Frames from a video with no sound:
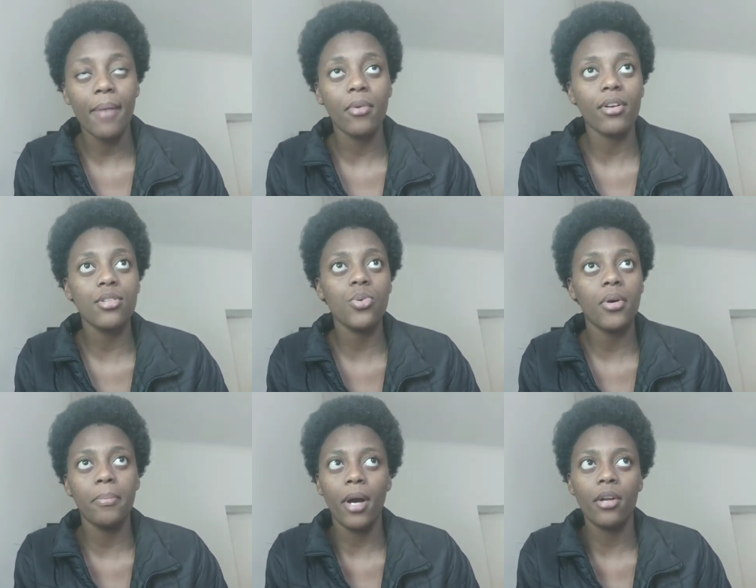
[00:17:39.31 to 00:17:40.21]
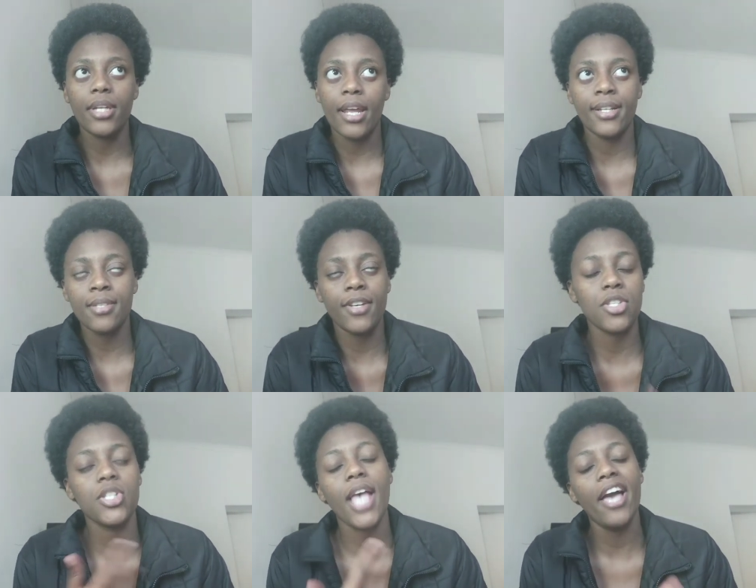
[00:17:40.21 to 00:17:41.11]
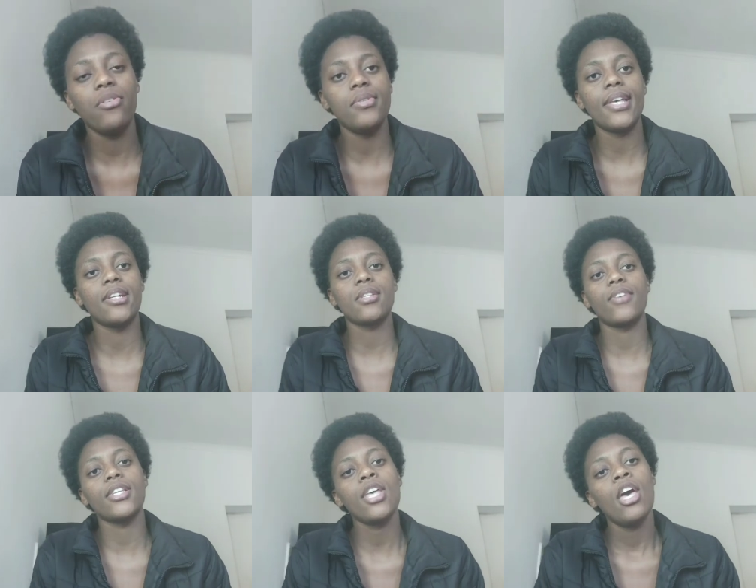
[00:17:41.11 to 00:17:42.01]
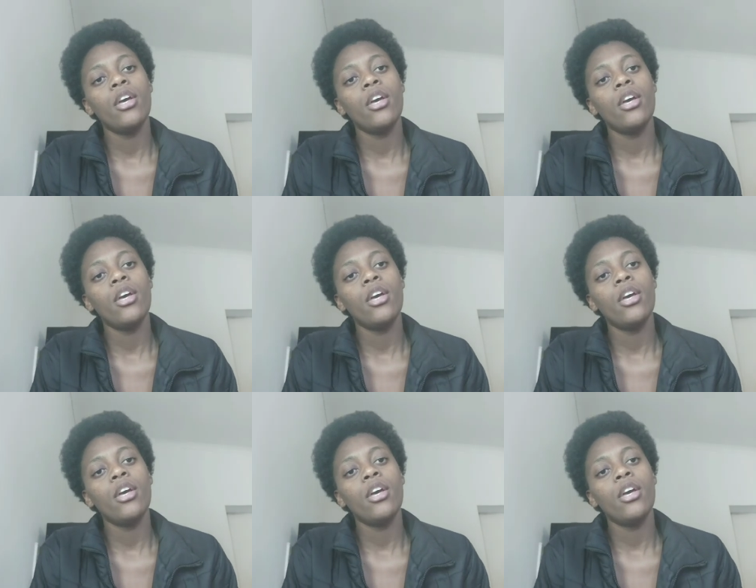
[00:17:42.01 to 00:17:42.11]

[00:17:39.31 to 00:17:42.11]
I'm going to talk about NSFAS because I use NSFAS.